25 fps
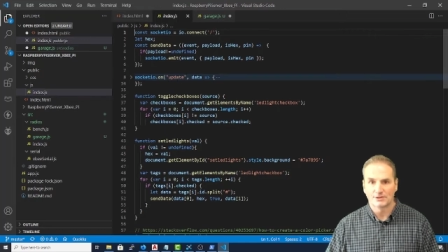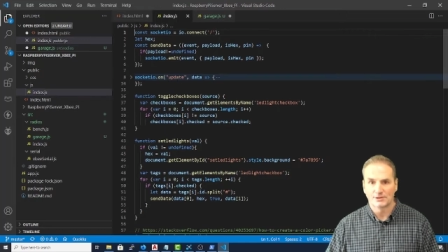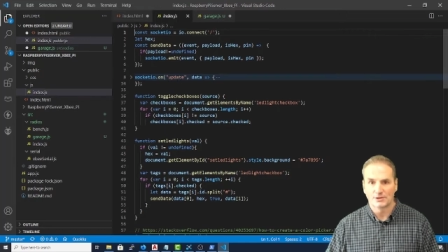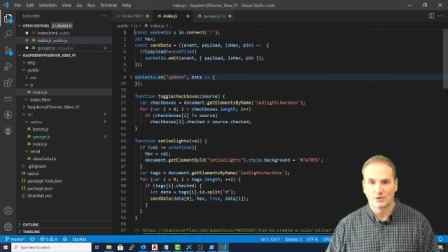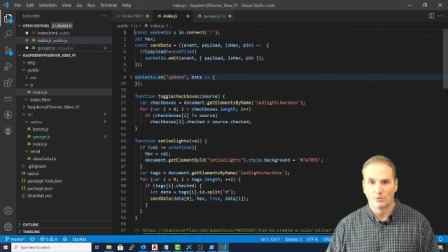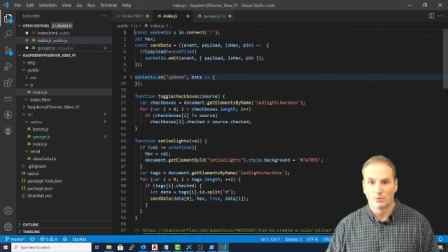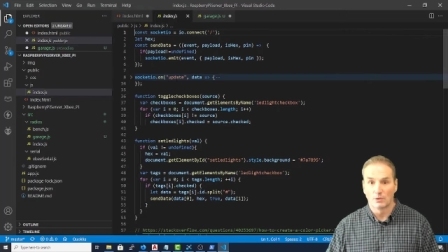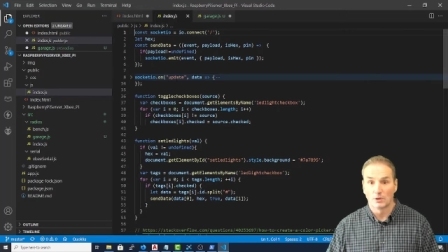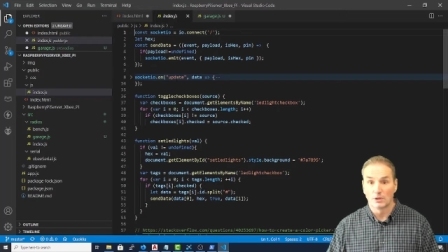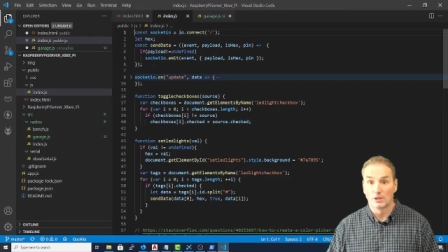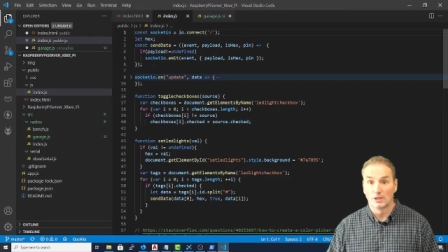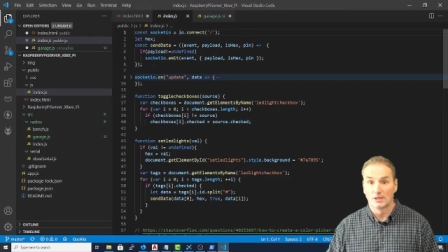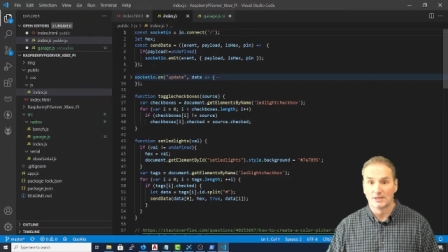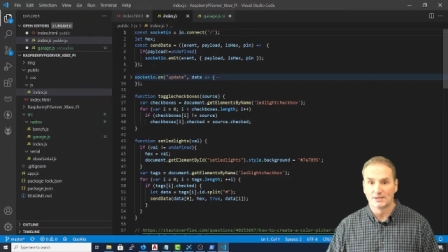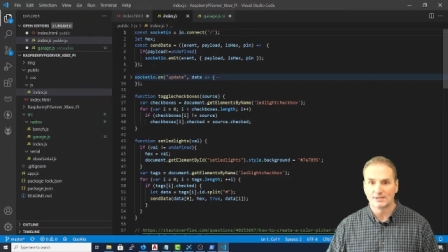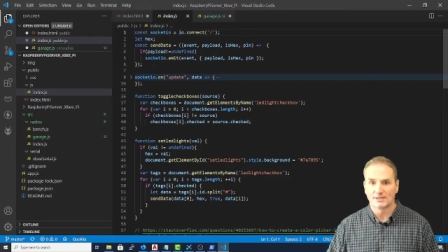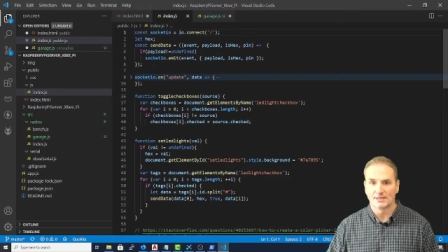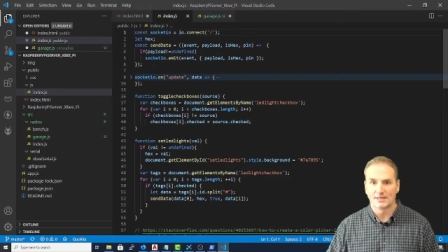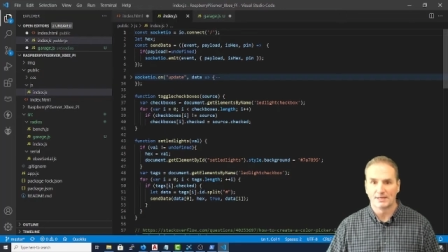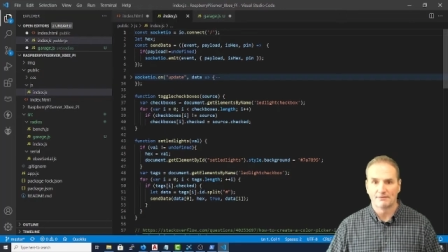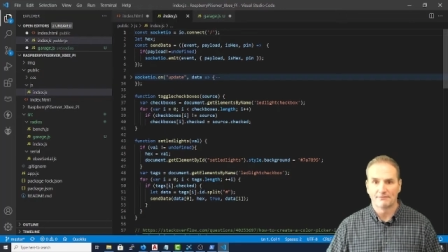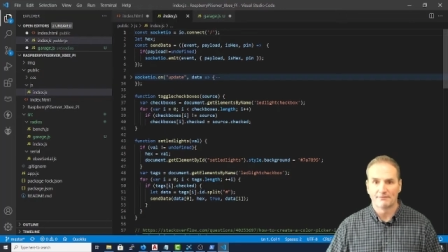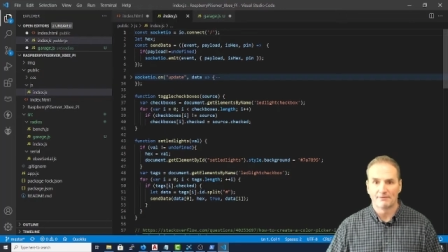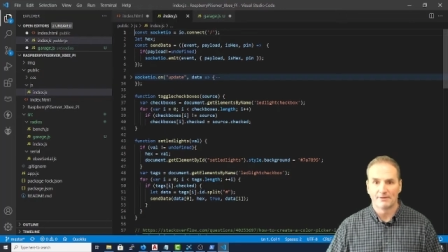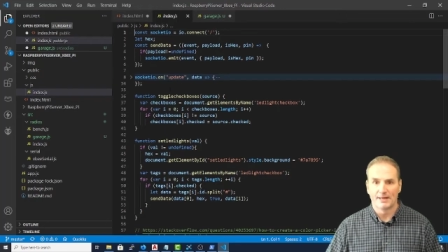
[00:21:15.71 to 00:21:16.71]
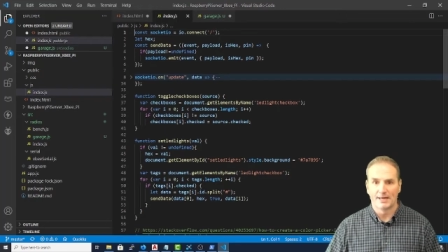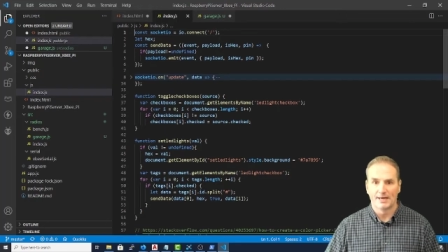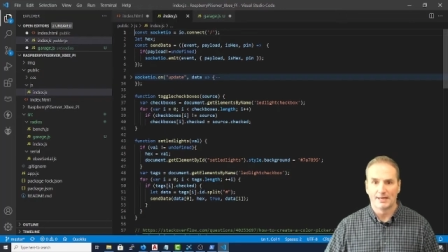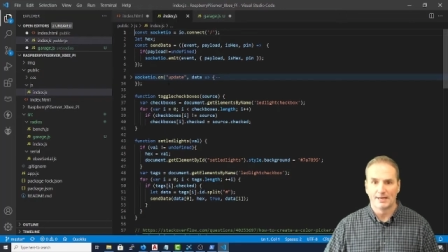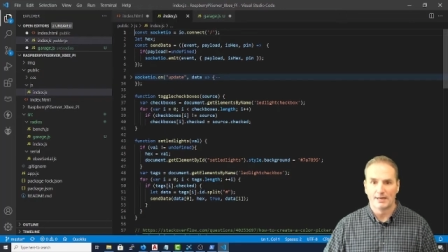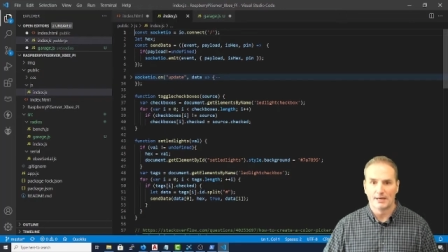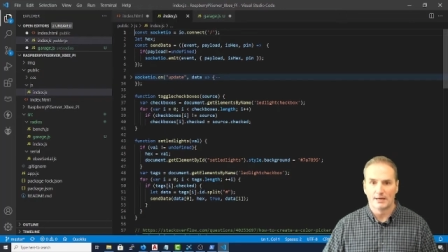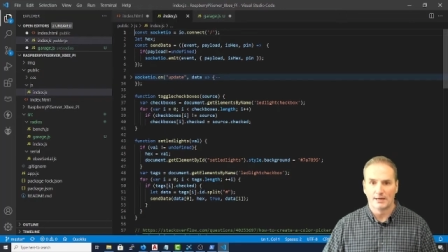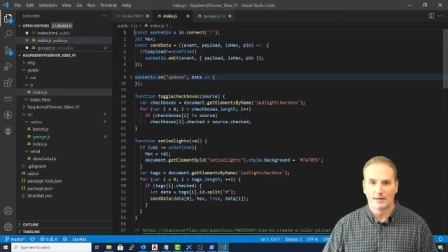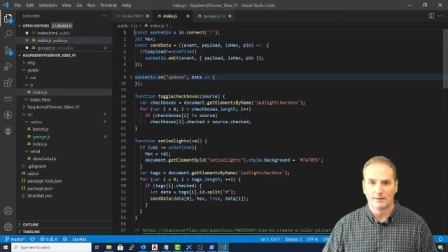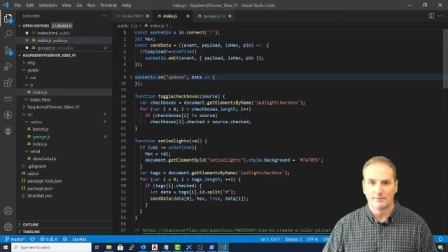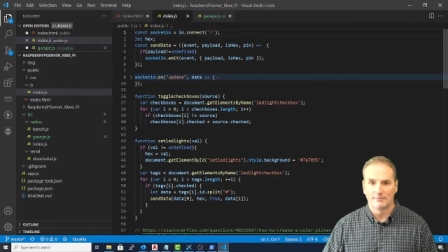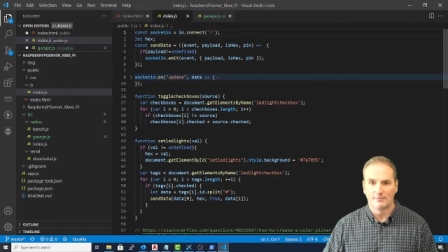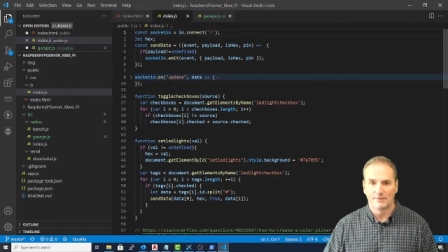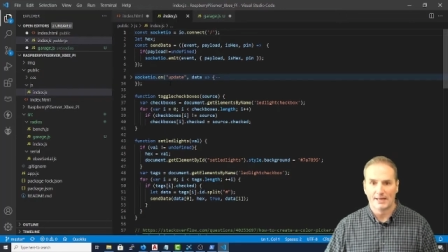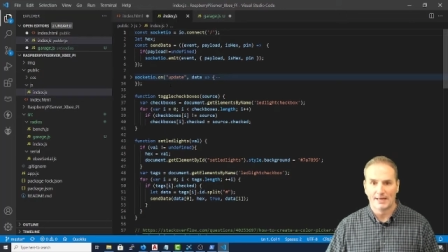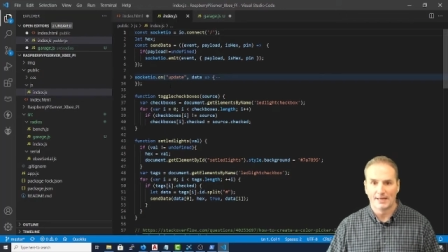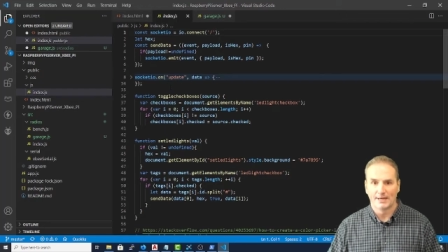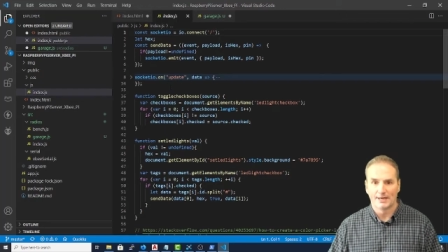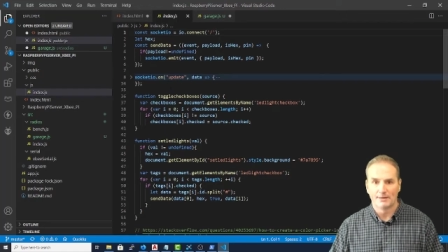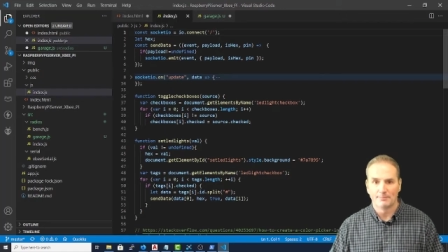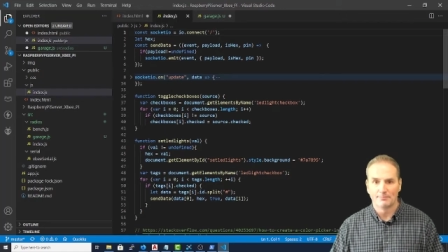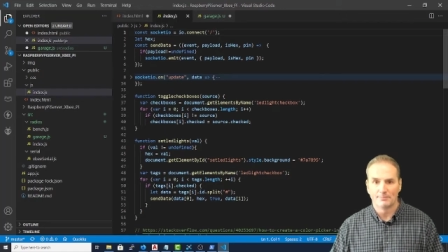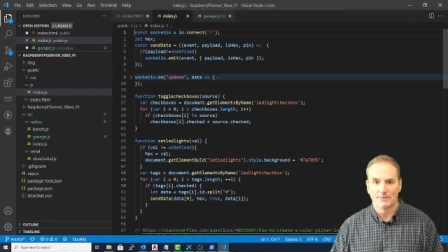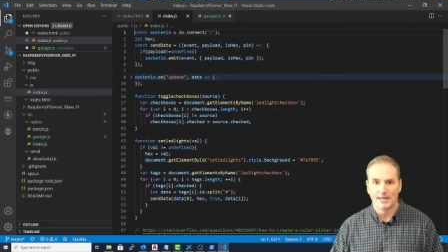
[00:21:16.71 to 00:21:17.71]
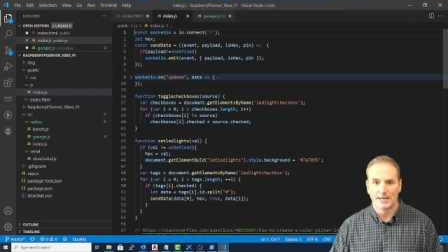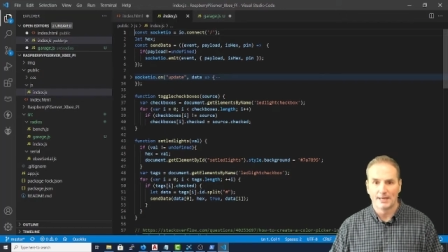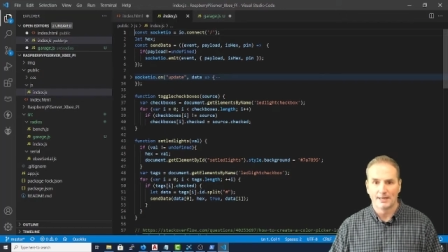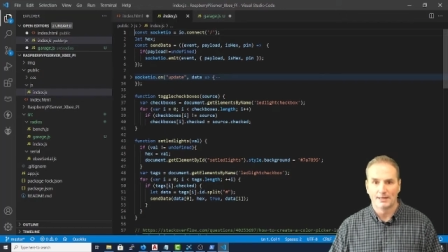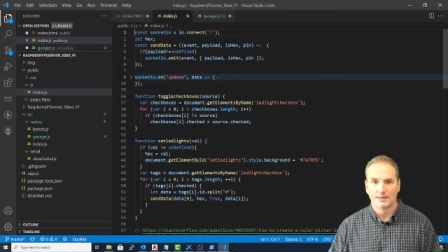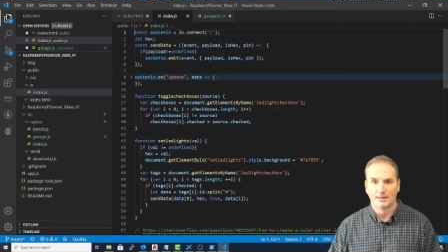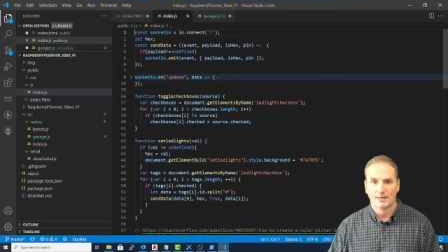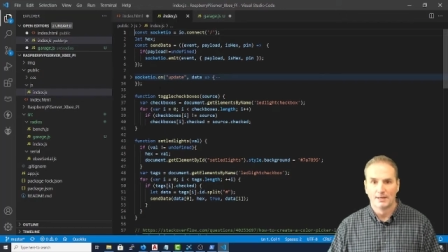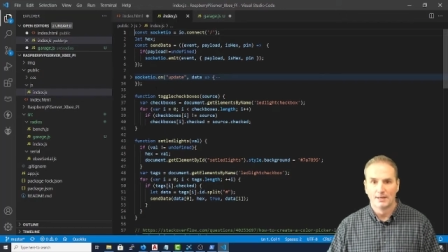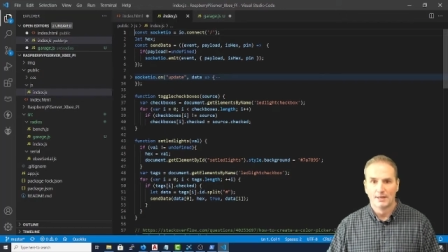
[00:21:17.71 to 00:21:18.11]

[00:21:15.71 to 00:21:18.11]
So we're listening for that update.